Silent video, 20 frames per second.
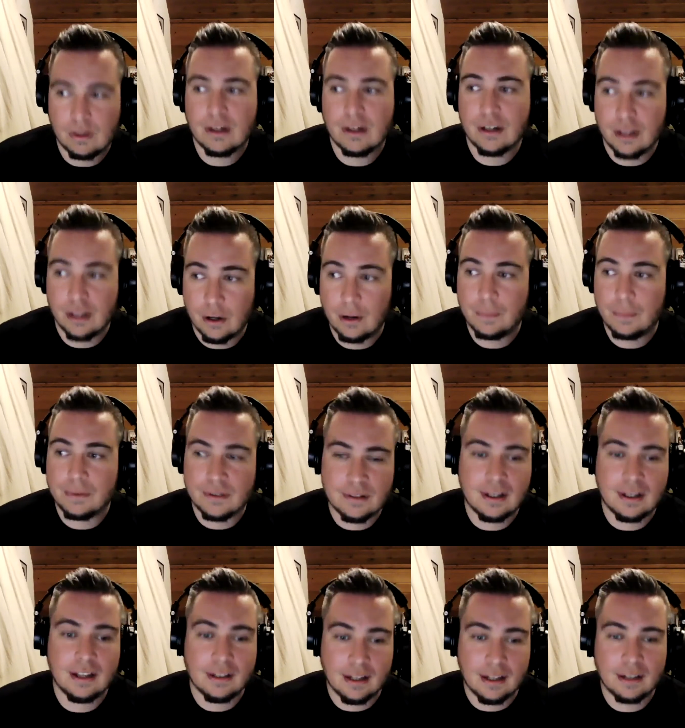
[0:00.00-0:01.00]
to go up and
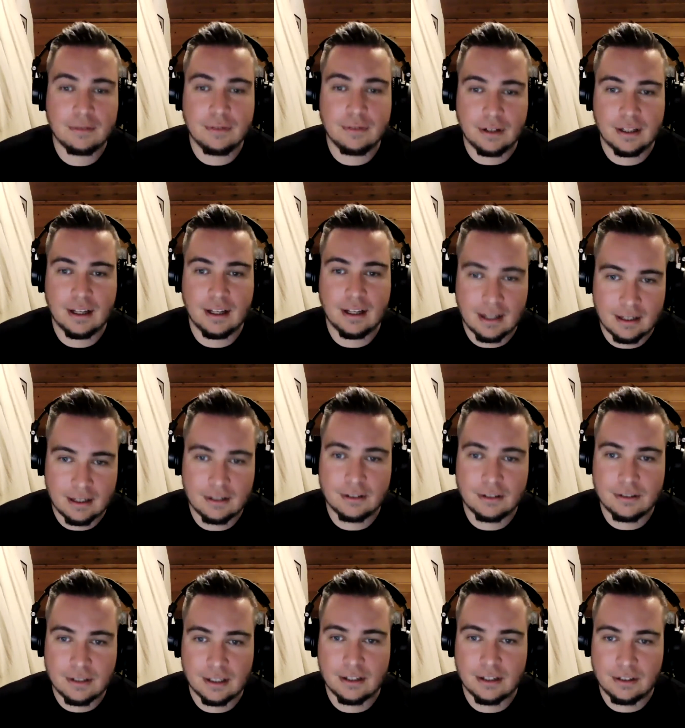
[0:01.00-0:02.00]
say like, fuck yeah, you're
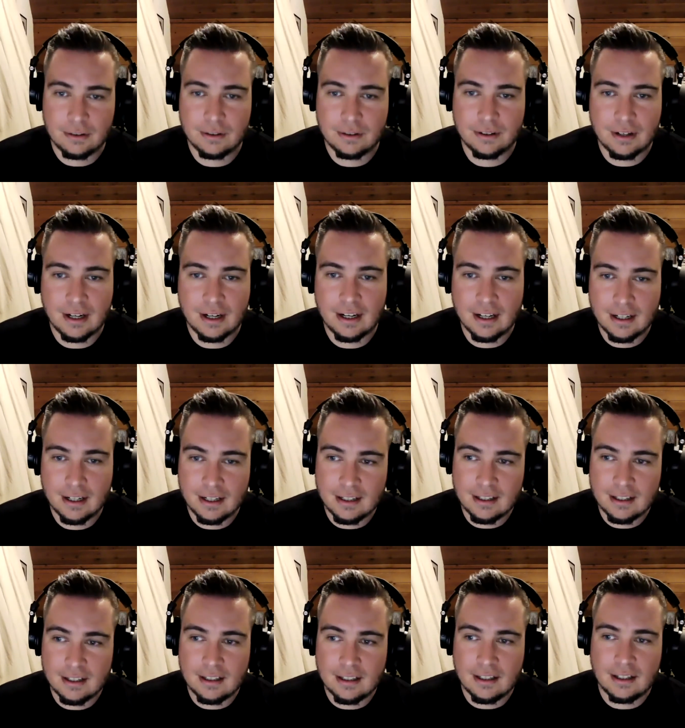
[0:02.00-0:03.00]
sick, you're doing great.
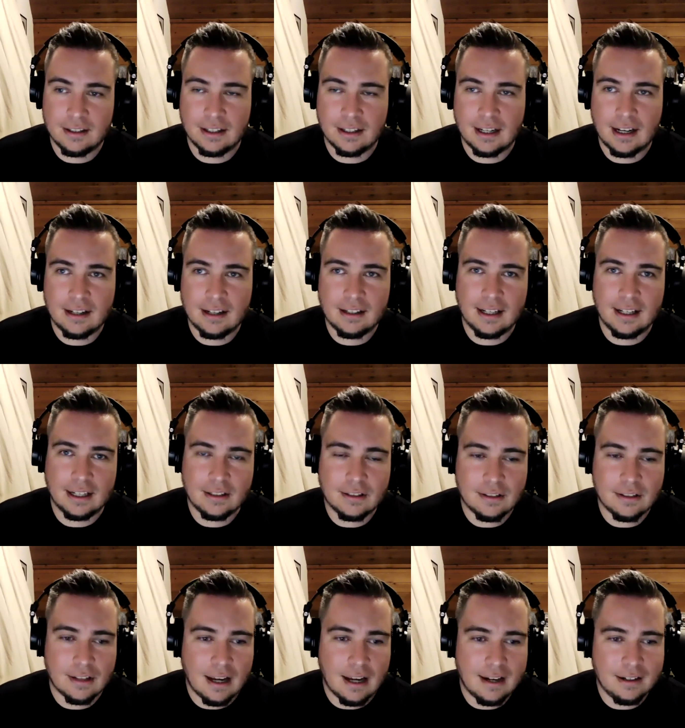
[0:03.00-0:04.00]
And the guy like
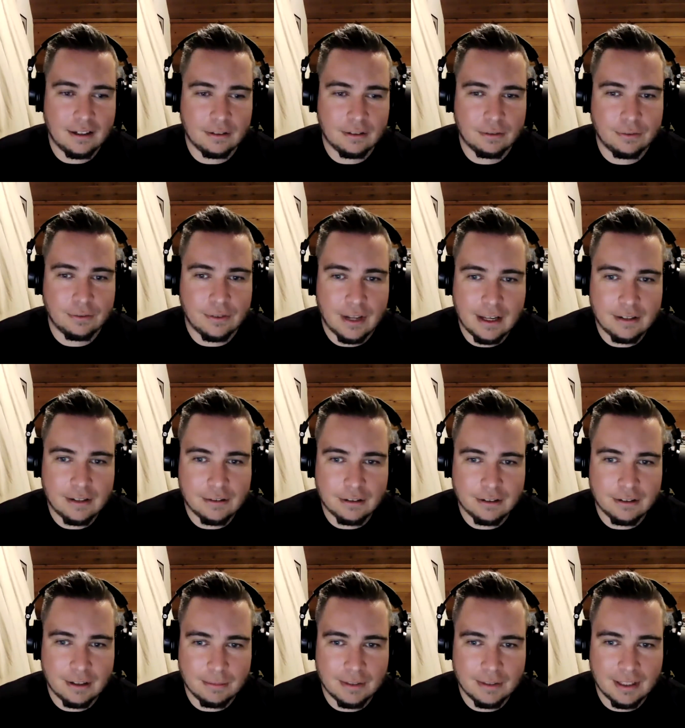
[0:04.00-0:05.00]
signed his face or
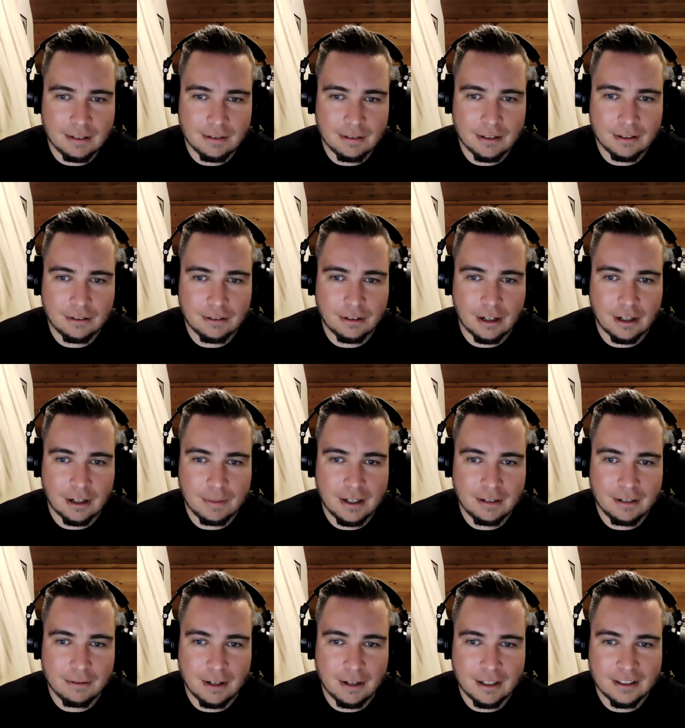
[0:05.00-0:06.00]
something with a Sharpie
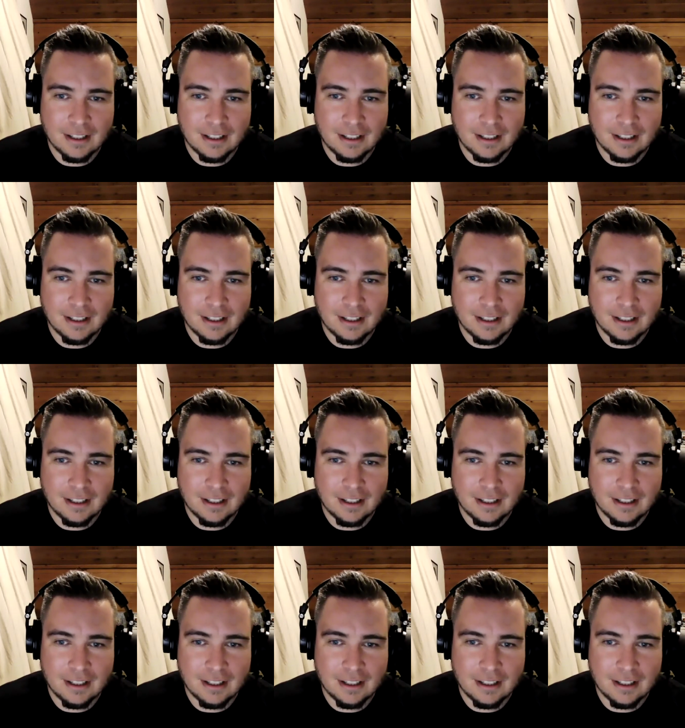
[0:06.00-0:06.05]
and walked out.